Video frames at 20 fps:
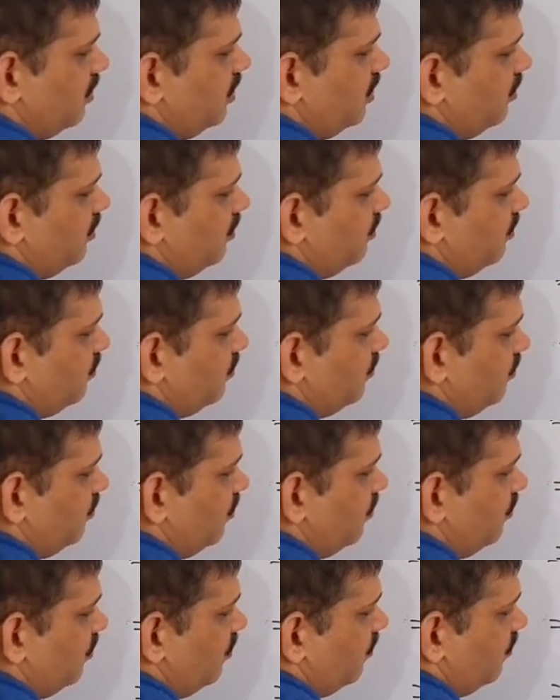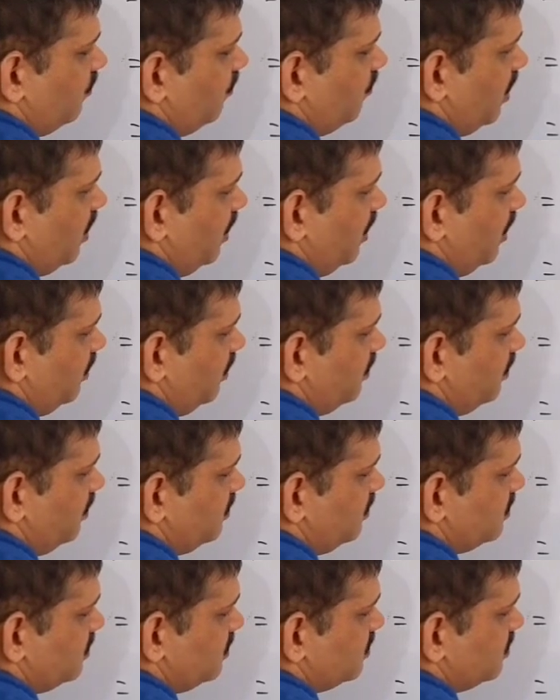into
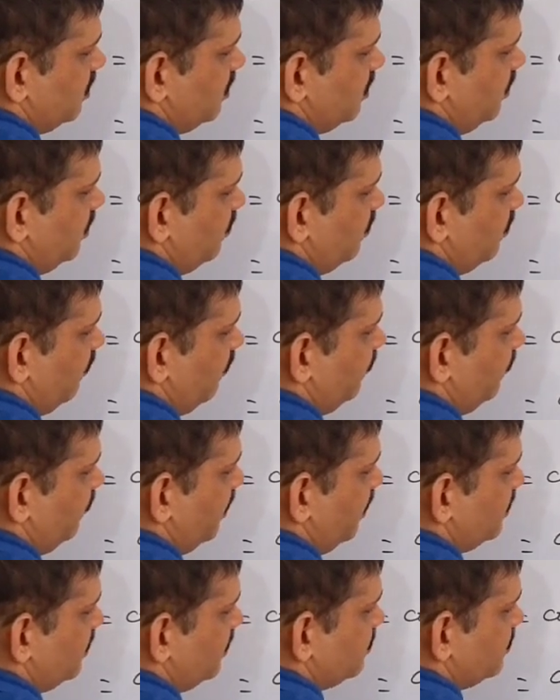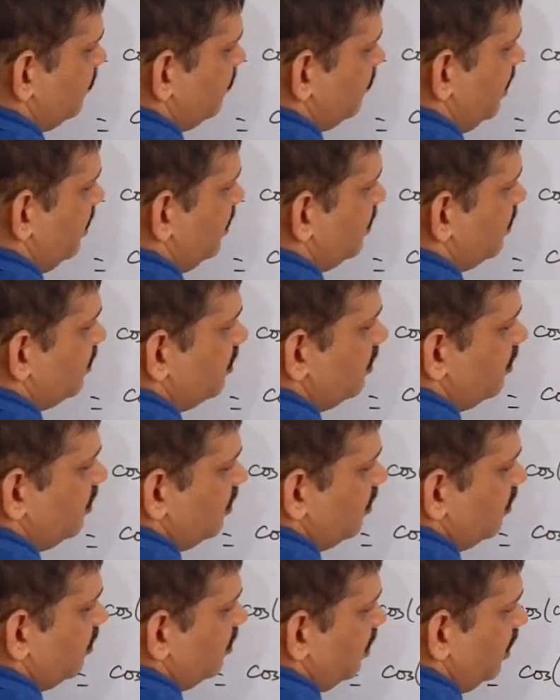minus sine of x square
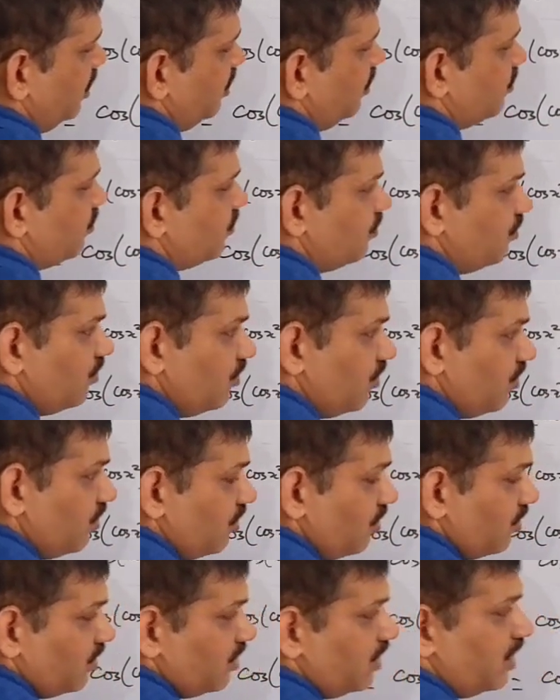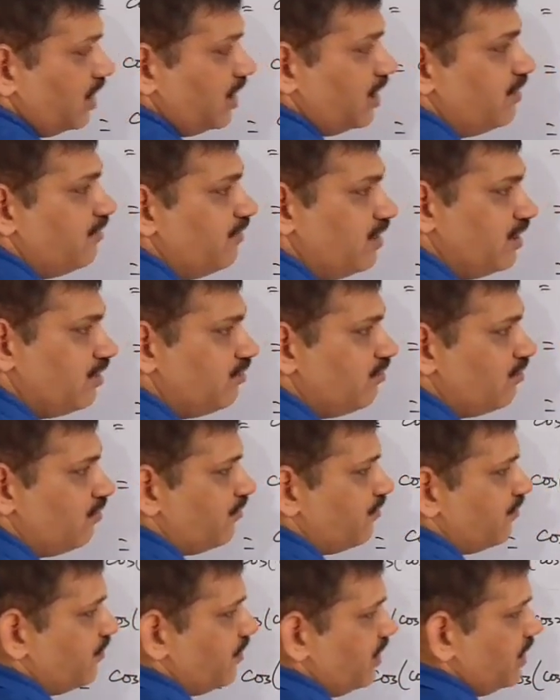into the derivative
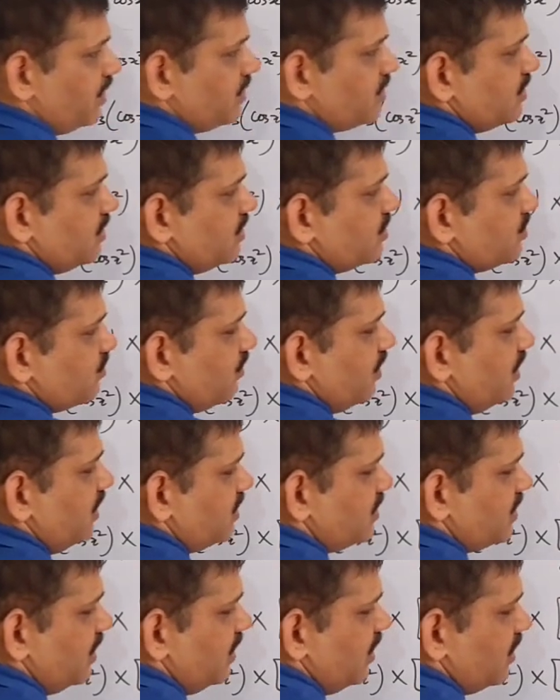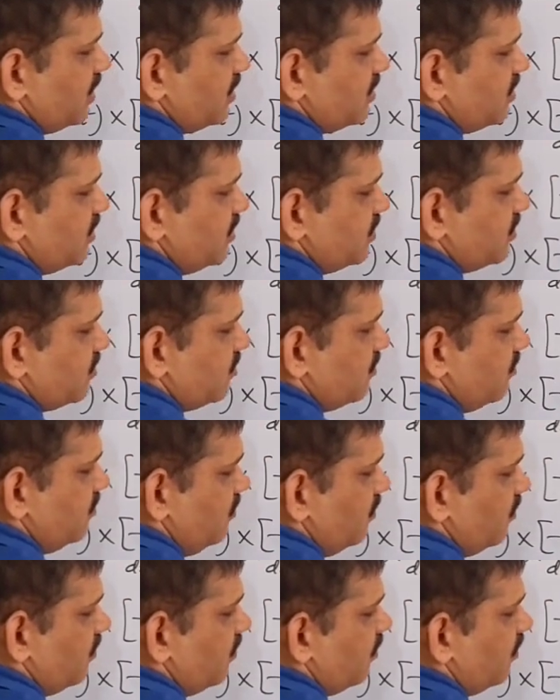of x raised to n is n x raised
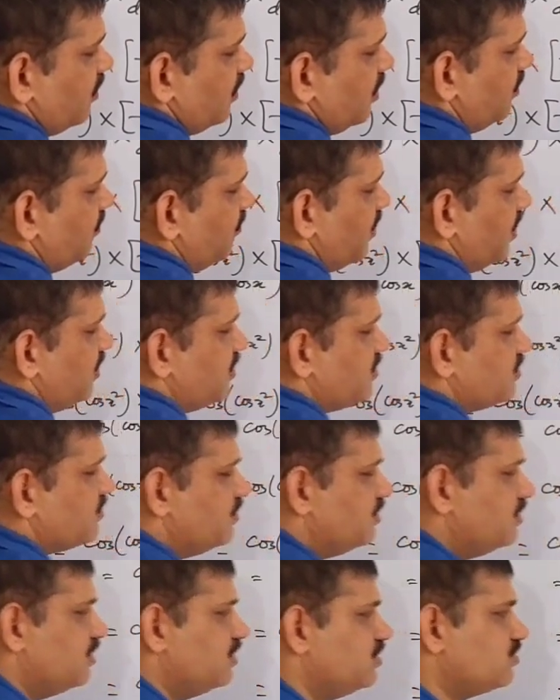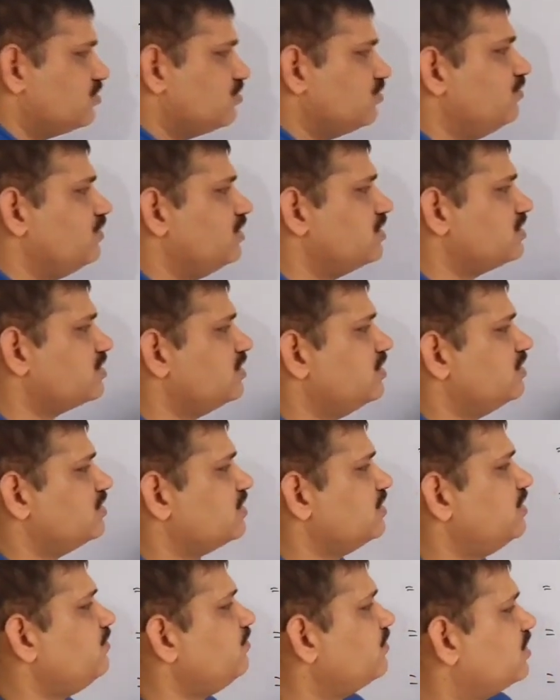to n minus 1. These two will
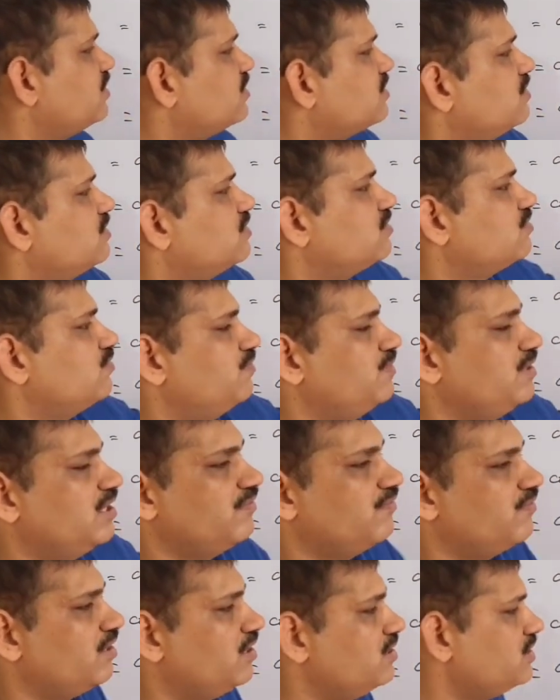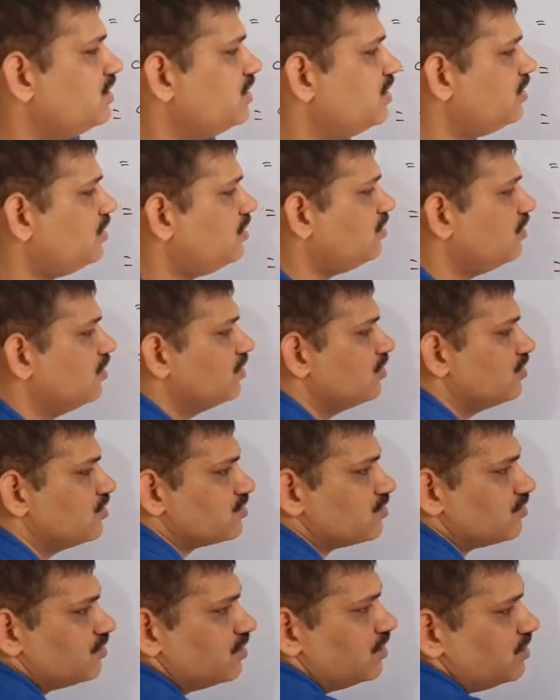stay same. This is to be differentiated.
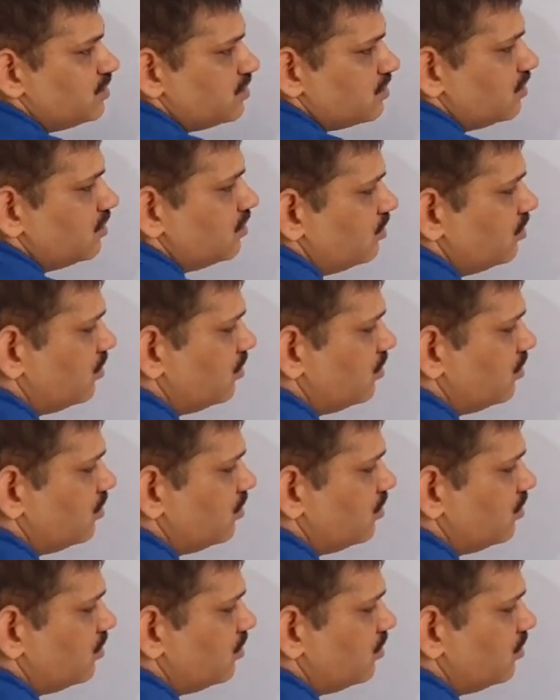So this